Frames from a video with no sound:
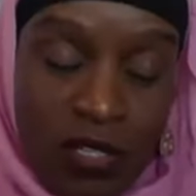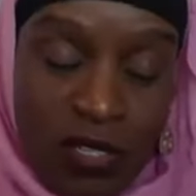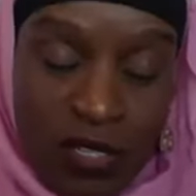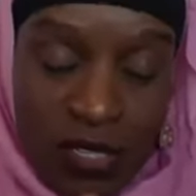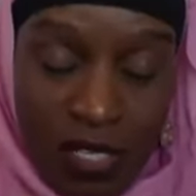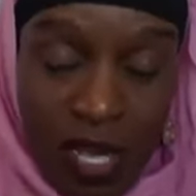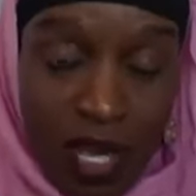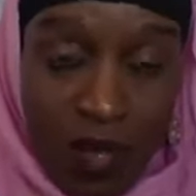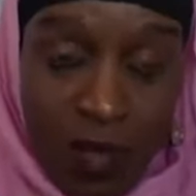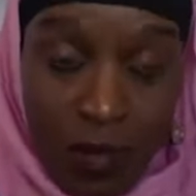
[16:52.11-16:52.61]

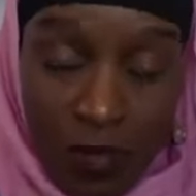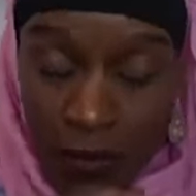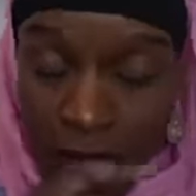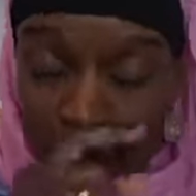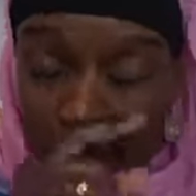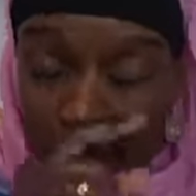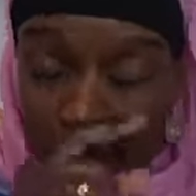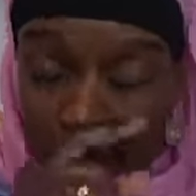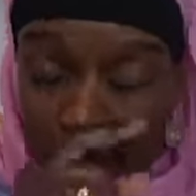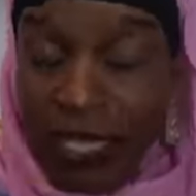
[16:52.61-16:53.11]
So,
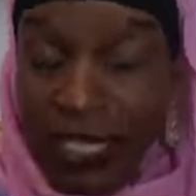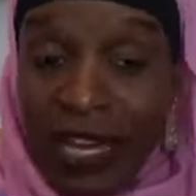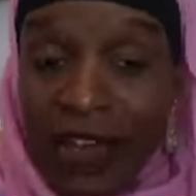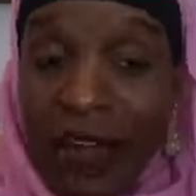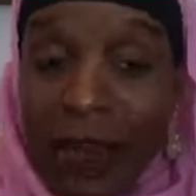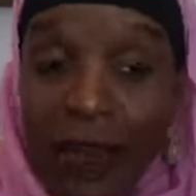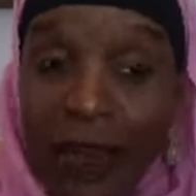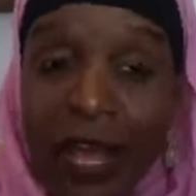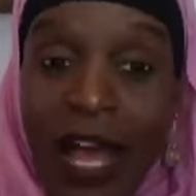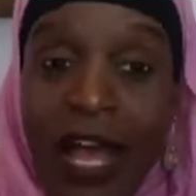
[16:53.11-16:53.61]

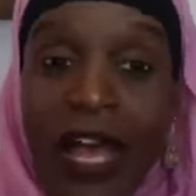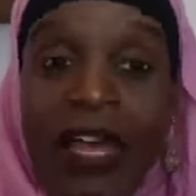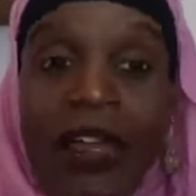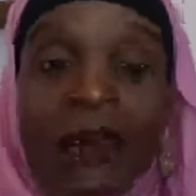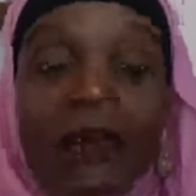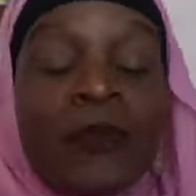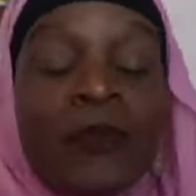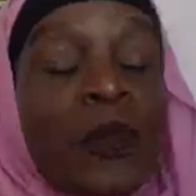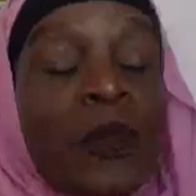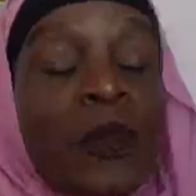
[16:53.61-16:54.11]
clarify,
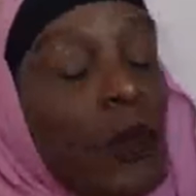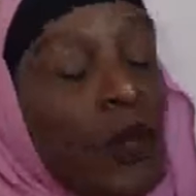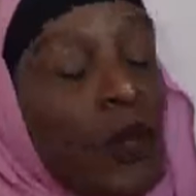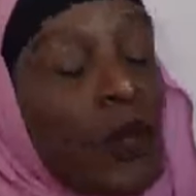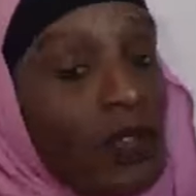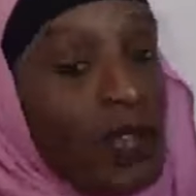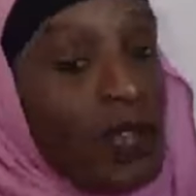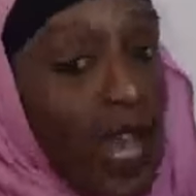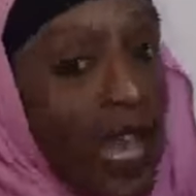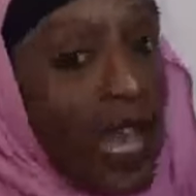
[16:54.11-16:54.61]
we
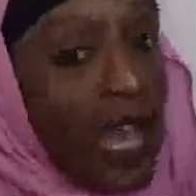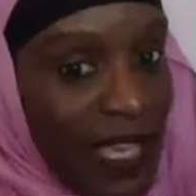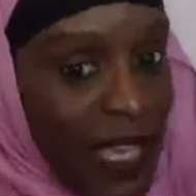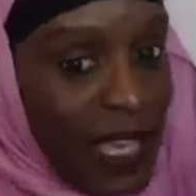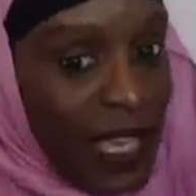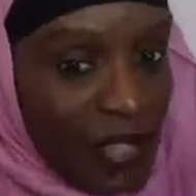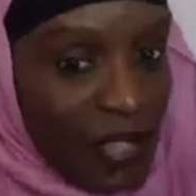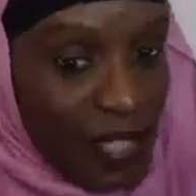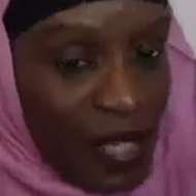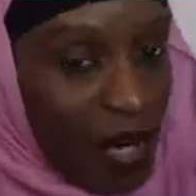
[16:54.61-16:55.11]
are not
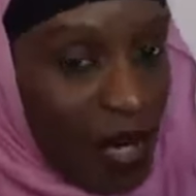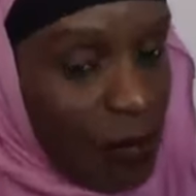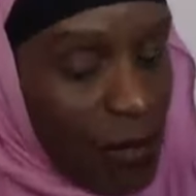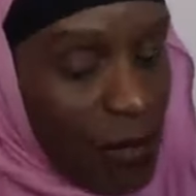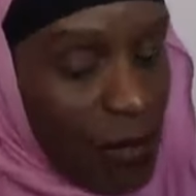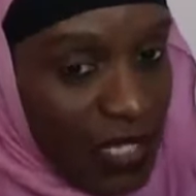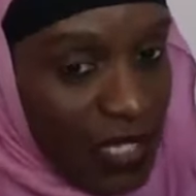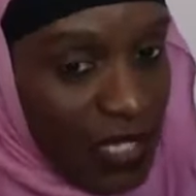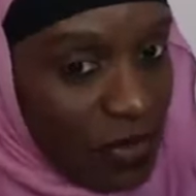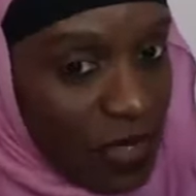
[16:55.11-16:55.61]
counting
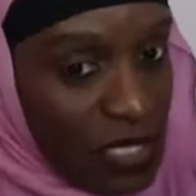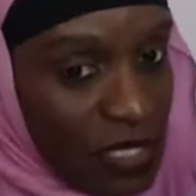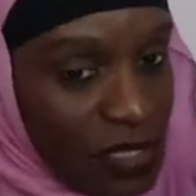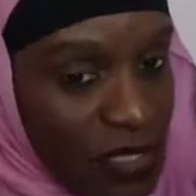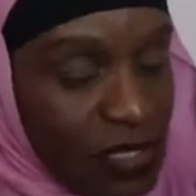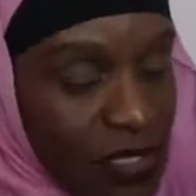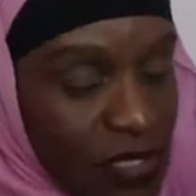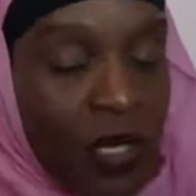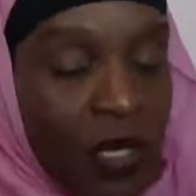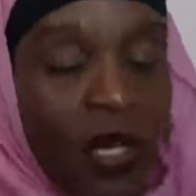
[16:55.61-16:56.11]

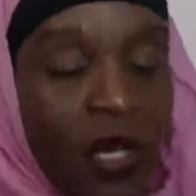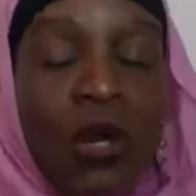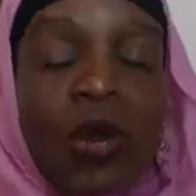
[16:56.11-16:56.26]
carbohydrates.